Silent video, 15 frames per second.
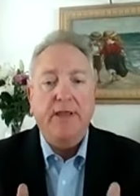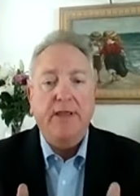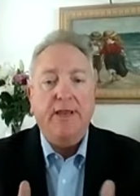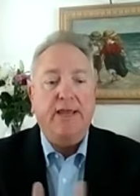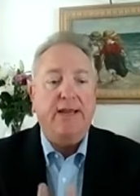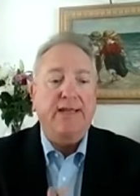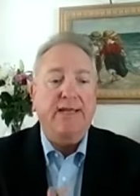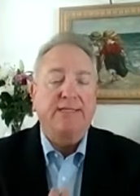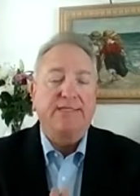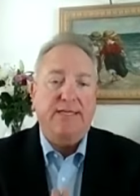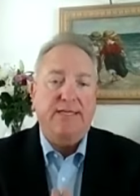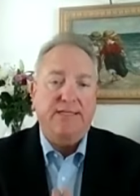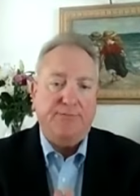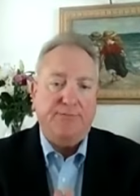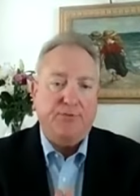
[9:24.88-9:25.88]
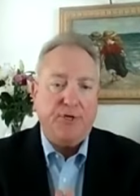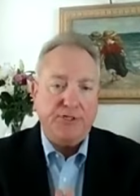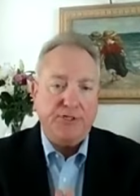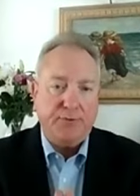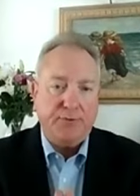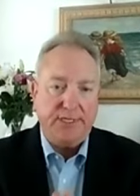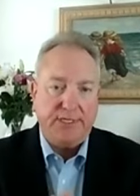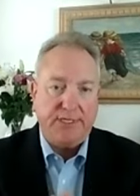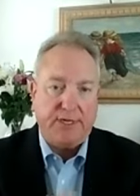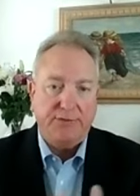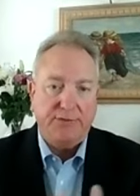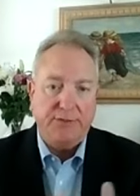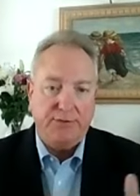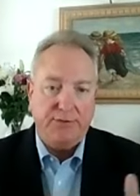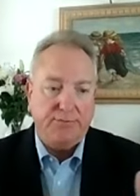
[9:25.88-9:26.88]
and I had sent a press release out
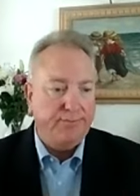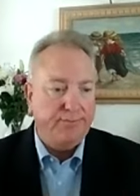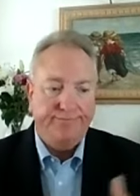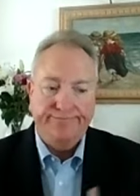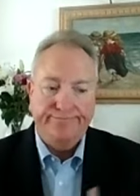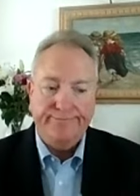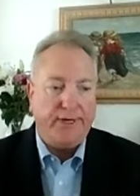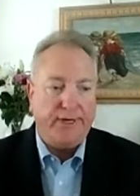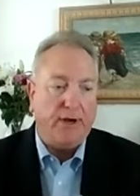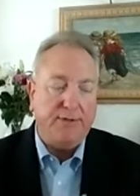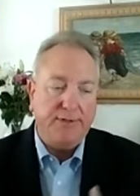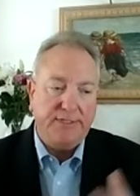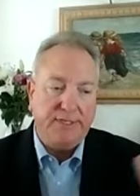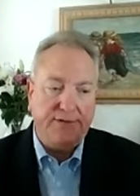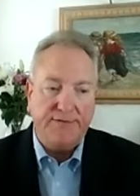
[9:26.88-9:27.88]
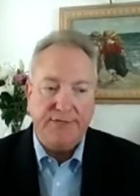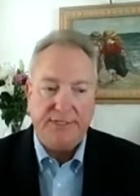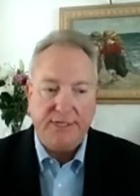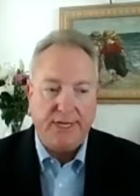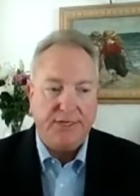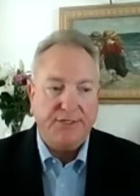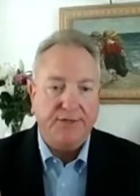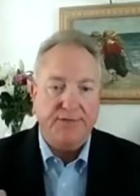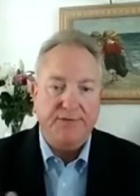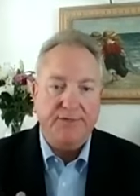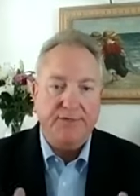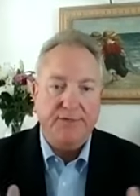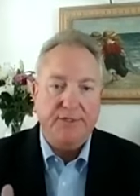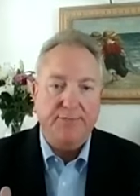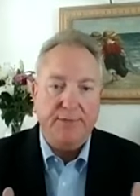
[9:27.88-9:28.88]
to you know, all the TV stations
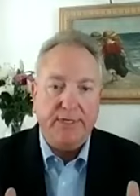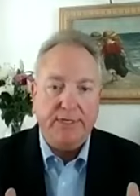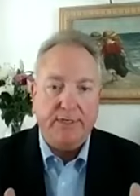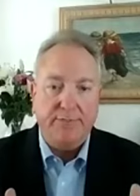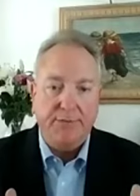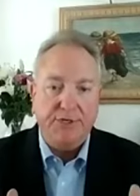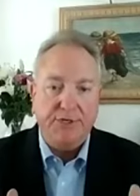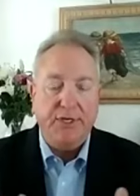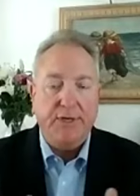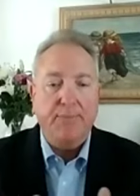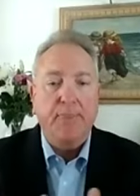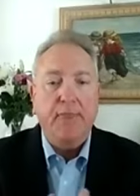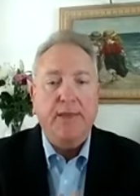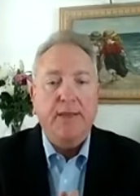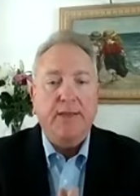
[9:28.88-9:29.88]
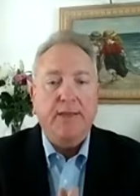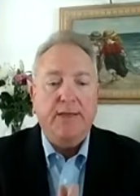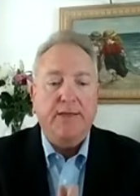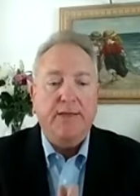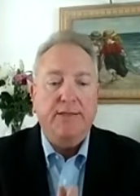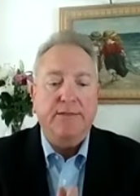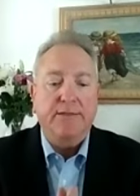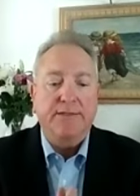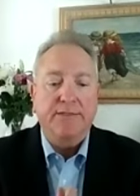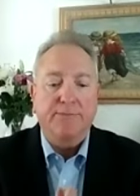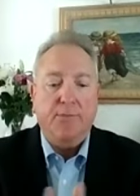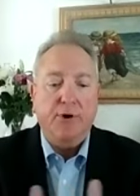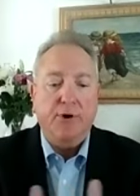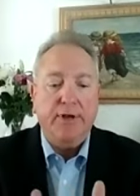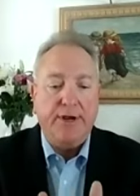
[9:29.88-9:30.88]
in, in, in Michigan in this
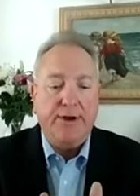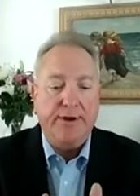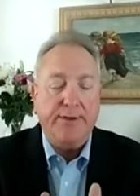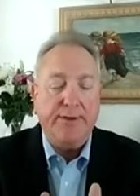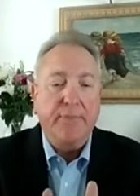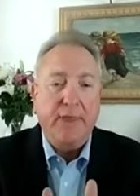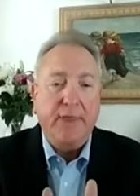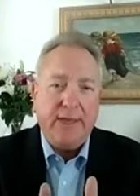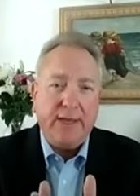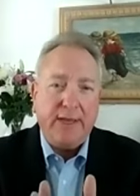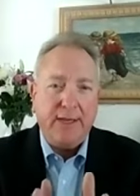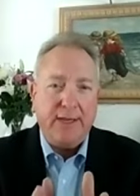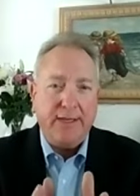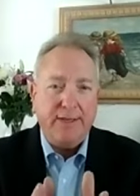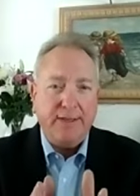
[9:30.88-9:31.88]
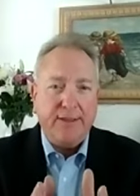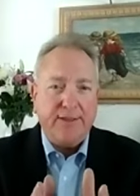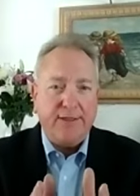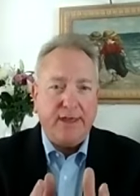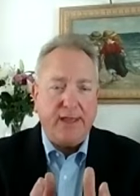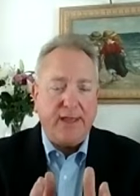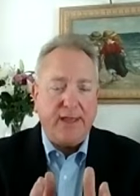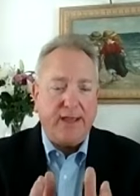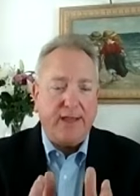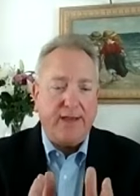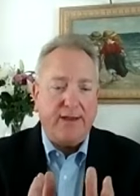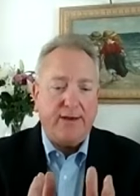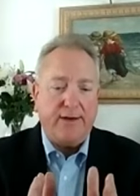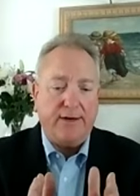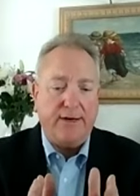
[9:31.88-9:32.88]
market area, and they
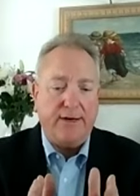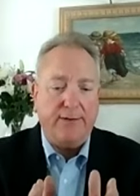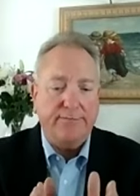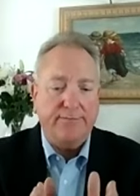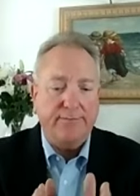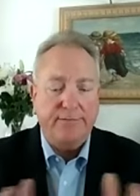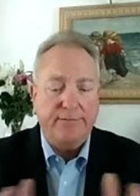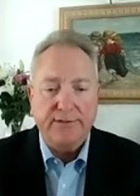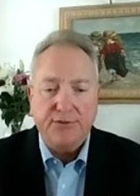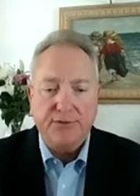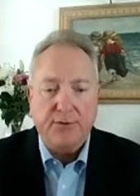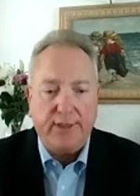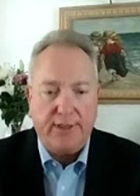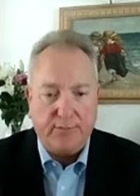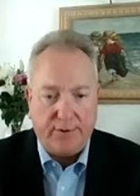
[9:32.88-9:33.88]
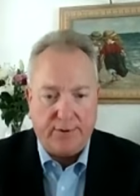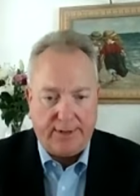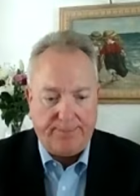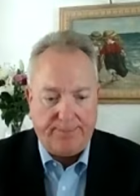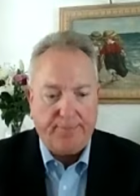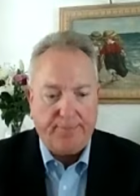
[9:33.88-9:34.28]
uh, didn't do anything with it.